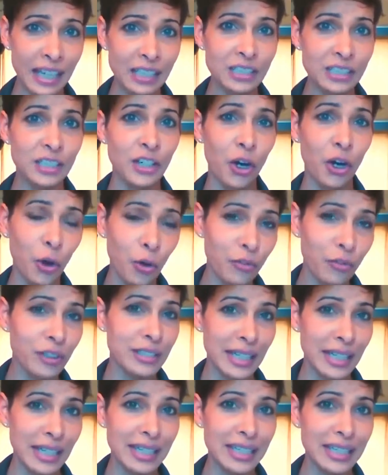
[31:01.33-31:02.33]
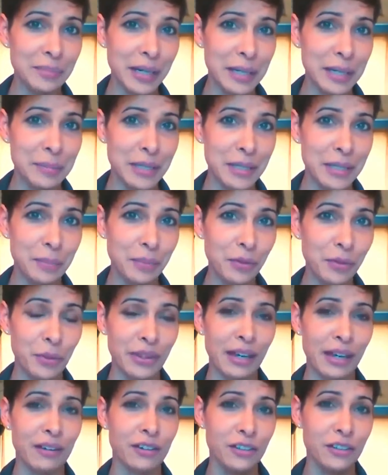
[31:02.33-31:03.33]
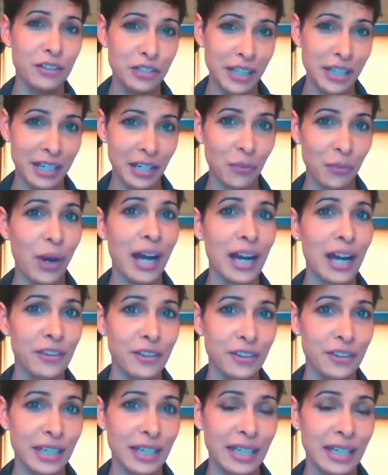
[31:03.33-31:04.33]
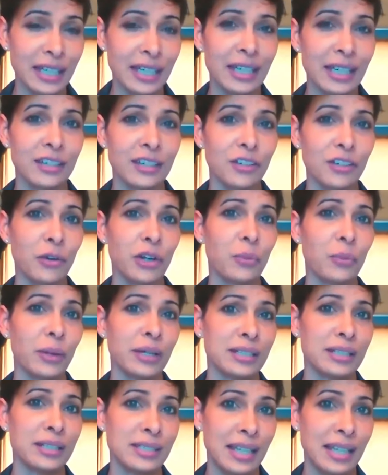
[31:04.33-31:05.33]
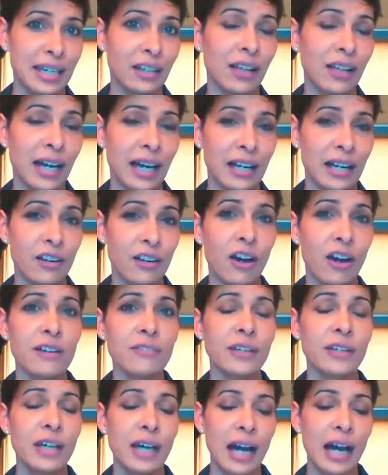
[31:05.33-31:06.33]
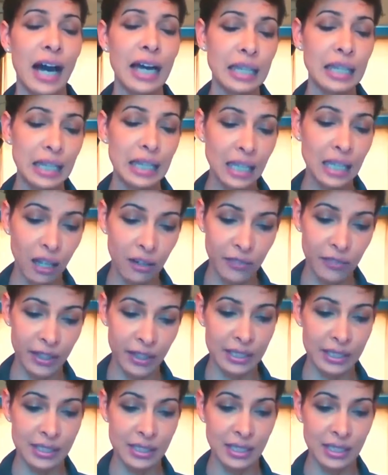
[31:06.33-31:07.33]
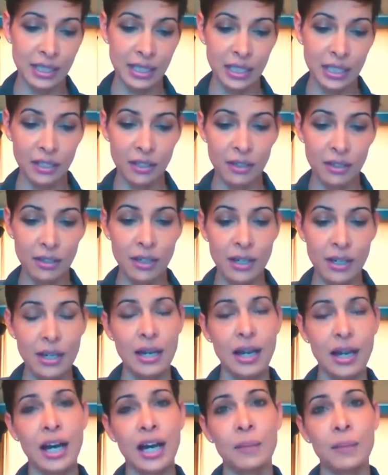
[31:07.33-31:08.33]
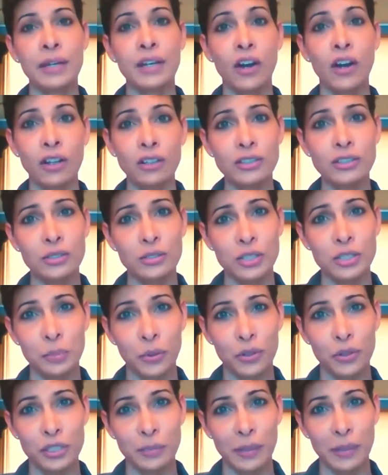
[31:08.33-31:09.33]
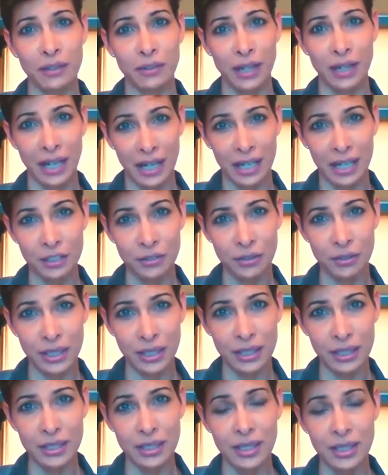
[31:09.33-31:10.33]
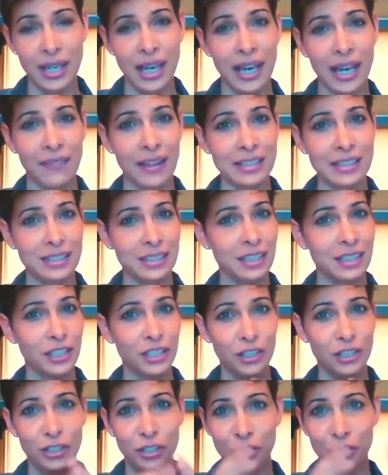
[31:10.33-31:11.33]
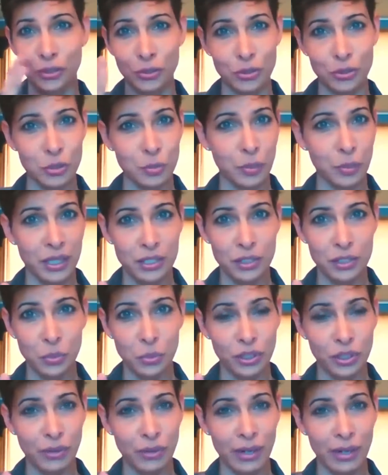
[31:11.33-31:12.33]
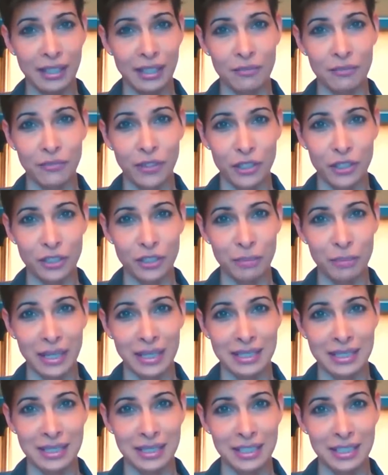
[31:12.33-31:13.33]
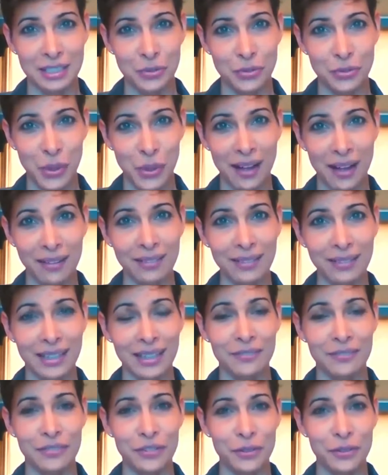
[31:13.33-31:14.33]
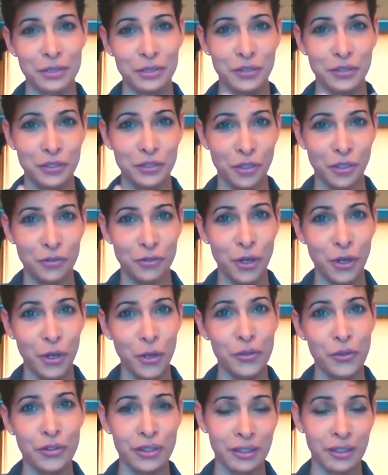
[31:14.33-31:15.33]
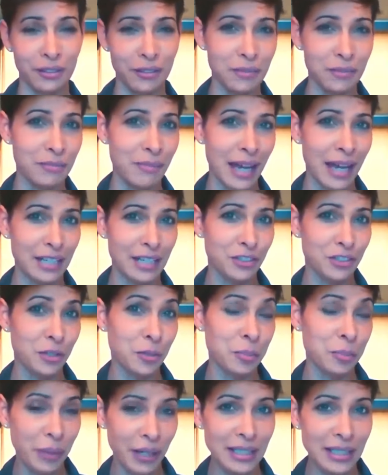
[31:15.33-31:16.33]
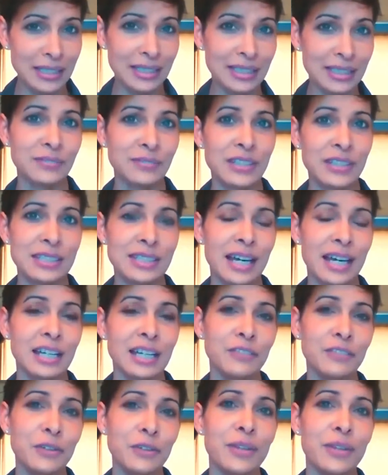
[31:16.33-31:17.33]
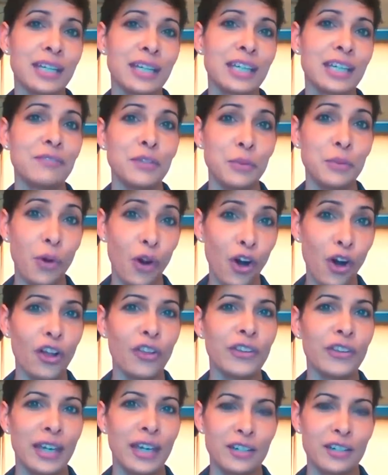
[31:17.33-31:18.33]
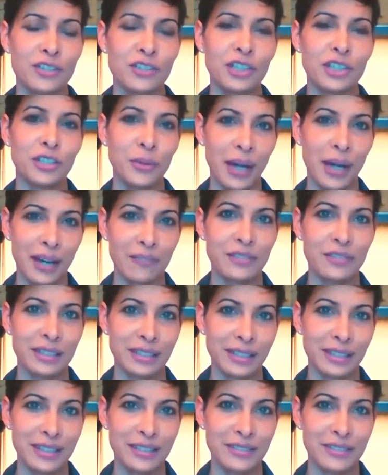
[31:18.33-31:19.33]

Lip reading: think, actually overtaken by people without understanding why they're taking it and knowing when to cycle on and off. I love that it's in here. It also supports mitochondria, and that's a huge buzzword right now in functional medicine as well. And for those of you who don't know, they're little magical bugs that live inside of you that give you all the energy you have to